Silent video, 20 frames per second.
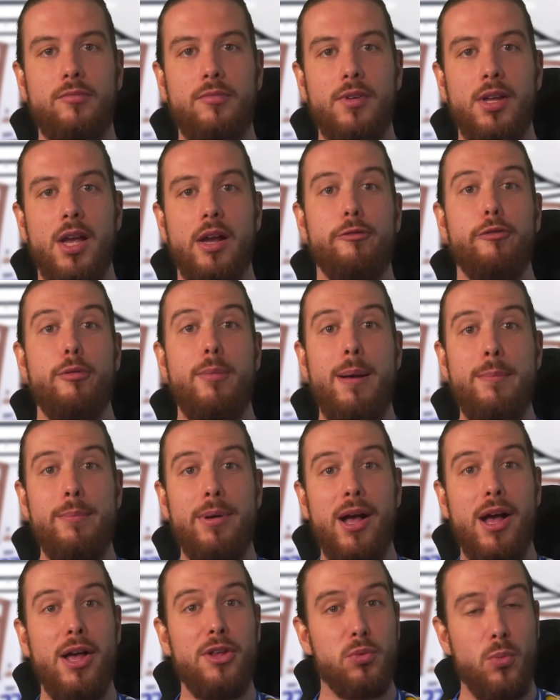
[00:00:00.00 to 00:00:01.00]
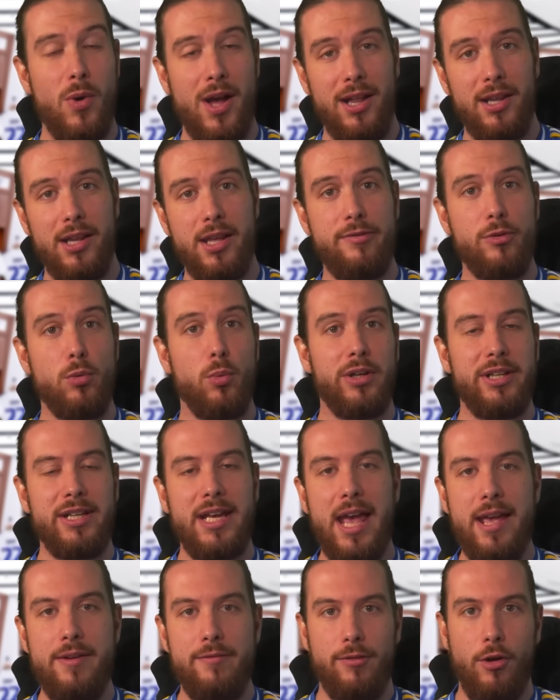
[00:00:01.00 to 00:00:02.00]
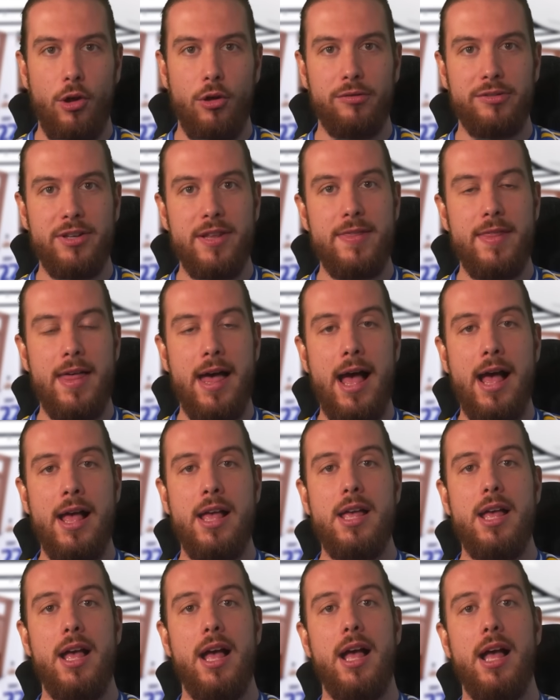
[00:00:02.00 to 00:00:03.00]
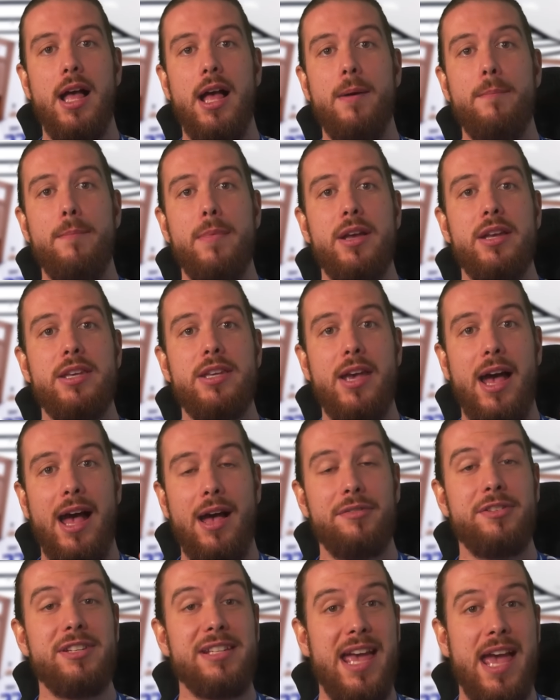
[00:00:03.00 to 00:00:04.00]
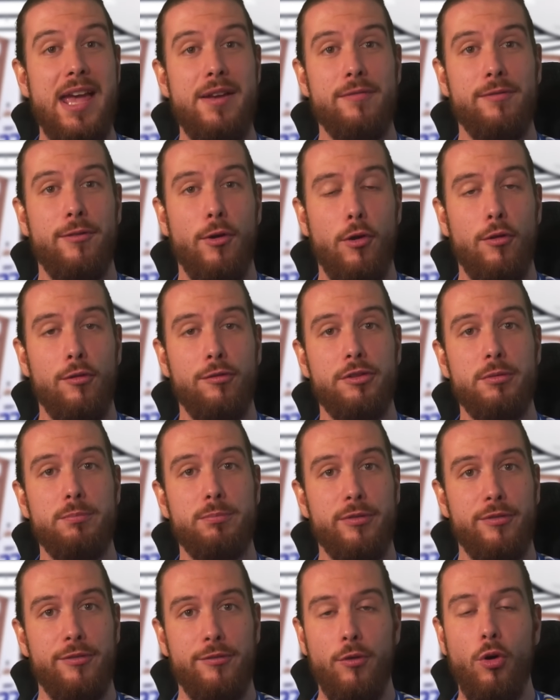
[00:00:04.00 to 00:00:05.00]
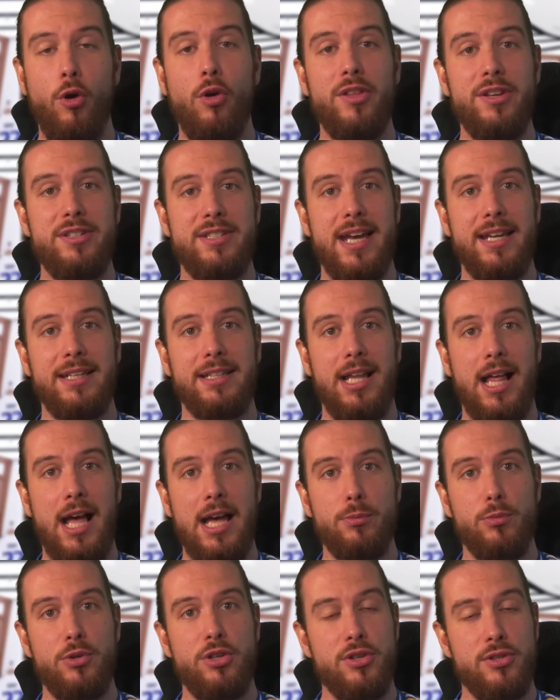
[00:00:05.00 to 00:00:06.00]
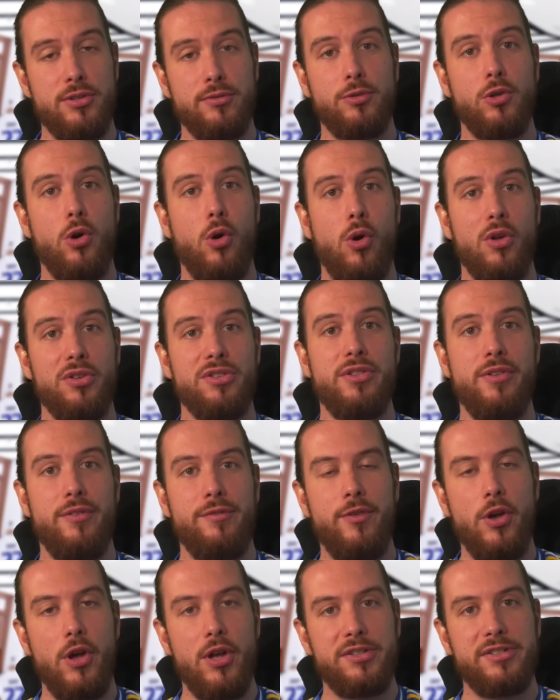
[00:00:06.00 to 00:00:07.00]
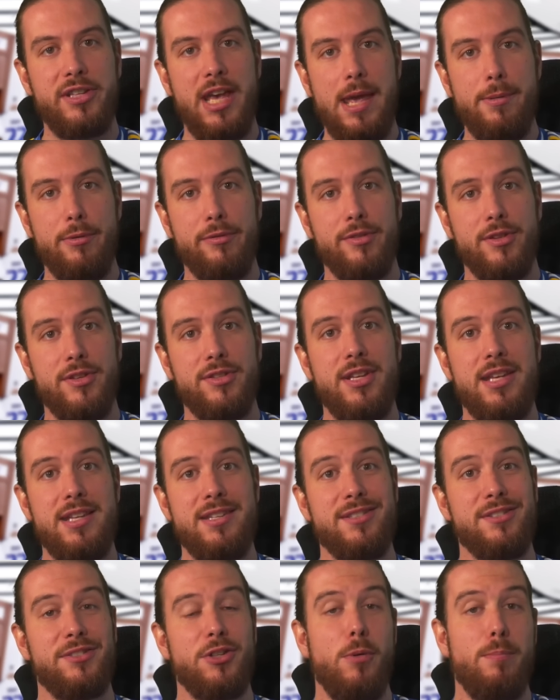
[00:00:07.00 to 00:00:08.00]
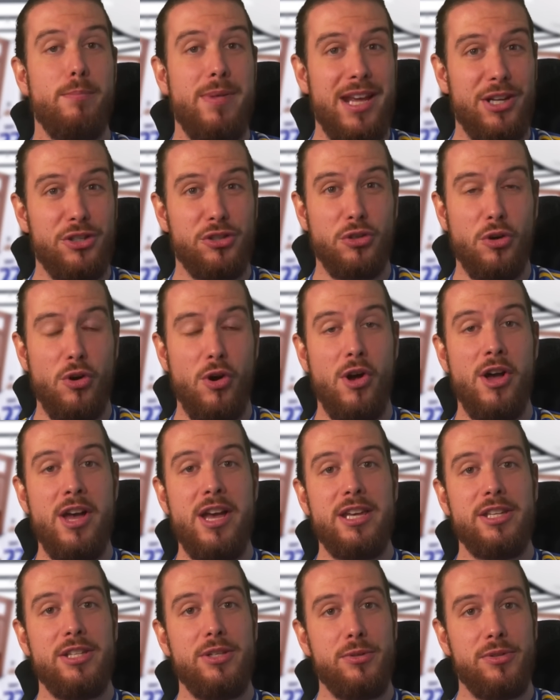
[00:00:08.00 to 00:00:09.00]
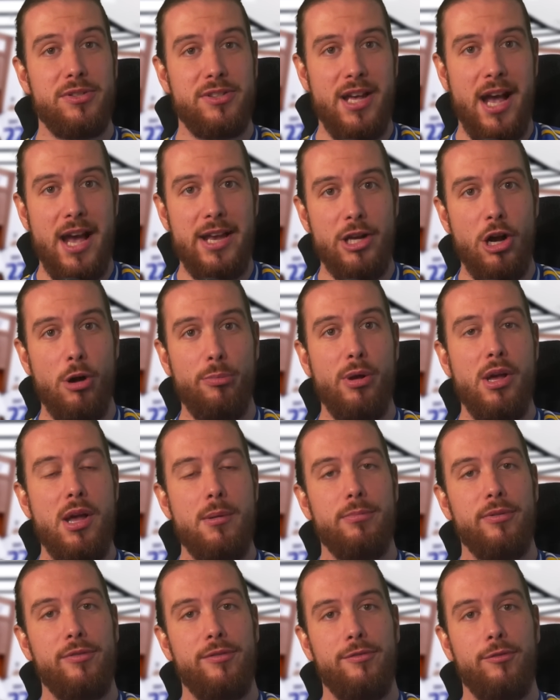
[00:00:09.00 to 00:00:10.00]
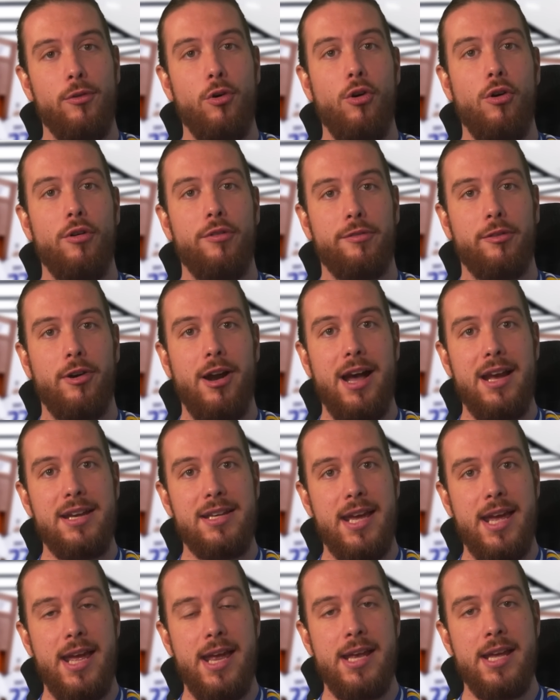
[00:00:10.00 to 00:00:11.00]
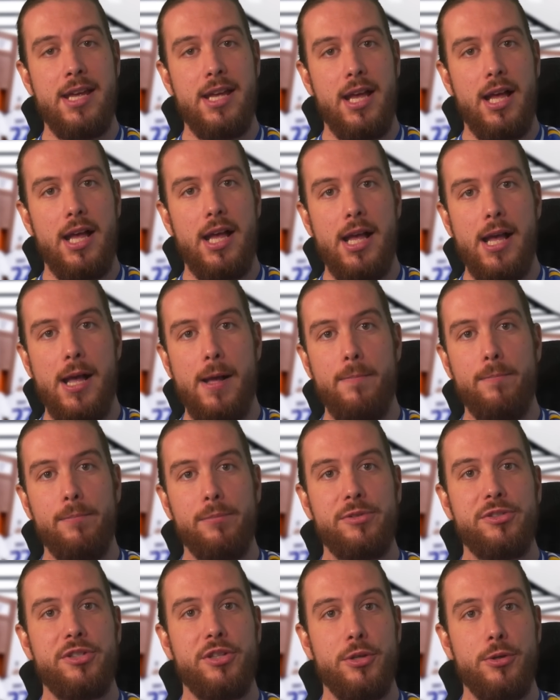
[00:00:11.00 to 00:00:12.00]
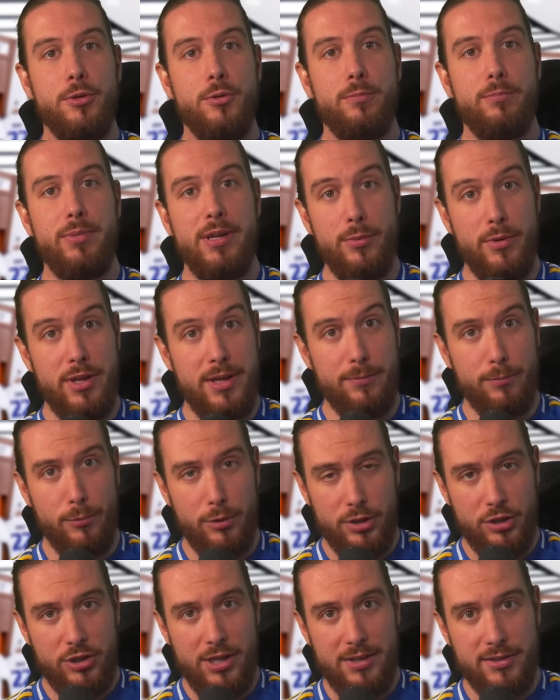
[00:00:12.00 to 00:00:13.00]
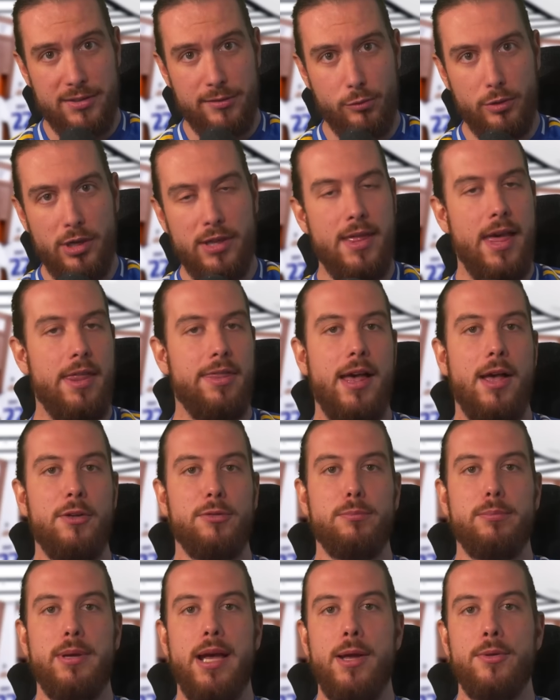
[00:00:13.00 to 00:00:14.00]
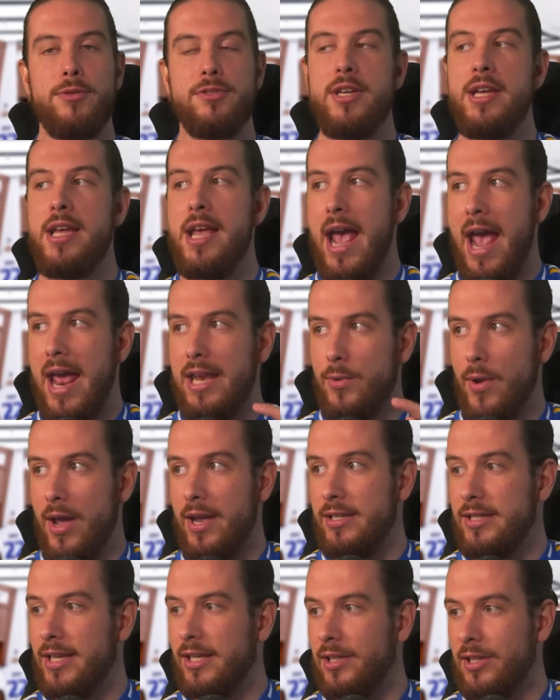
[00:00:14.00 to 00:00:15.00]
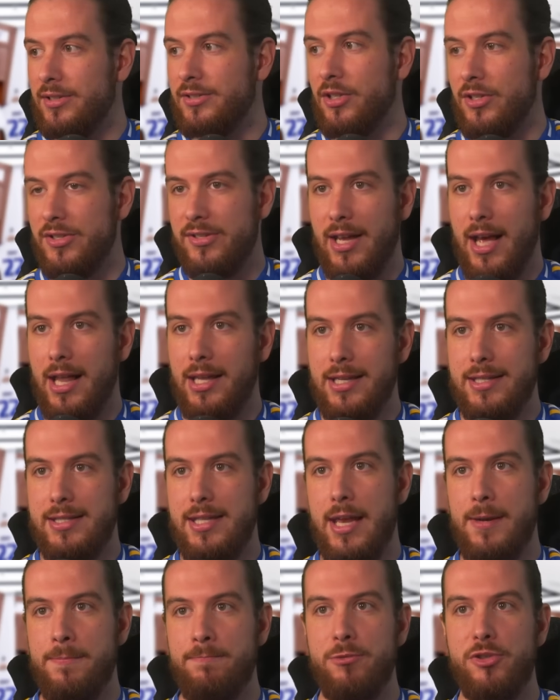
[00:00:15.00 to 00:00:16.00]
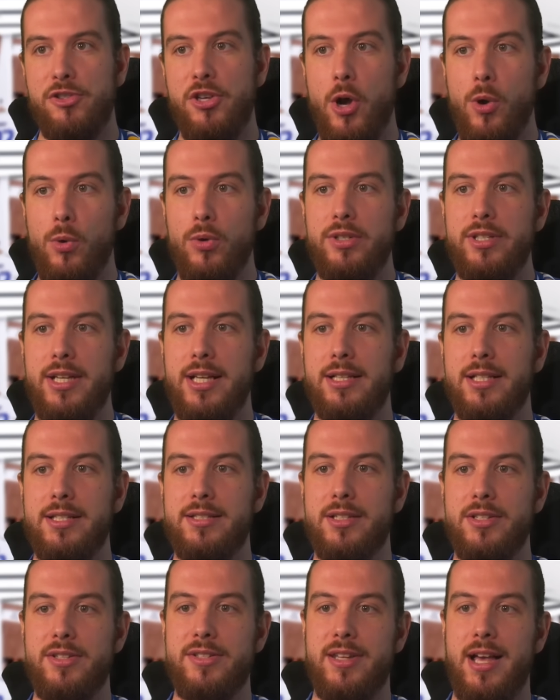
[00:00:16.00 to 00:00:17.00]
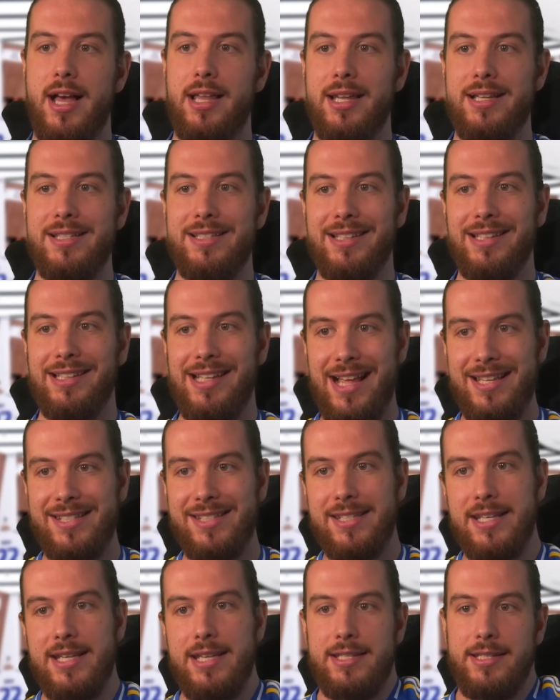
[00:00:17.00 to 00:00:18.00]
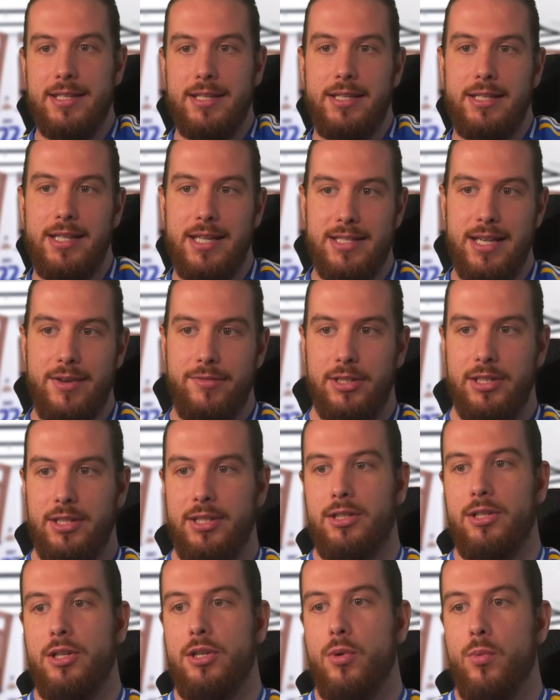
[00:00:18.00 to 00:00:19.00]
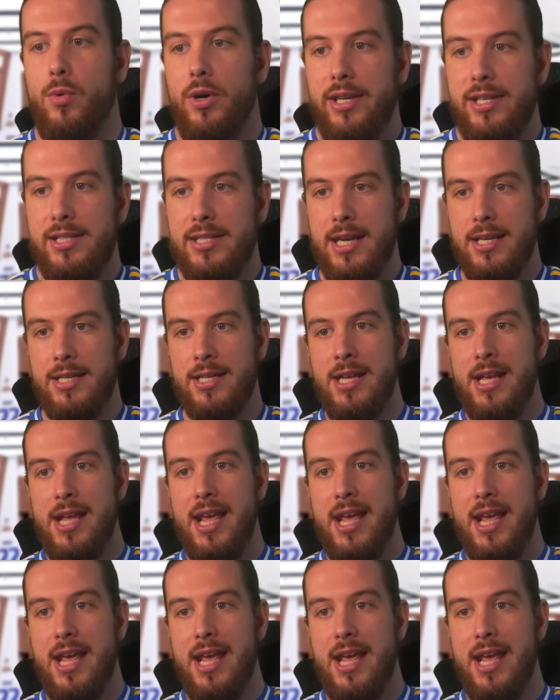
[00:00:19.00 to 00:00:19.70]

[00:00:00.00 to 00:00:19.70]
Remember as well, if you want to get involved in that, you have to get involved before the deadline, which is of course the first game of the season. So make sure you sign up before Friday to be with a chance of winning that £1,000. Anyway, Nicolas Gonzalez then. So Nicolas Gonzalez last season, let's have a little look at what he did.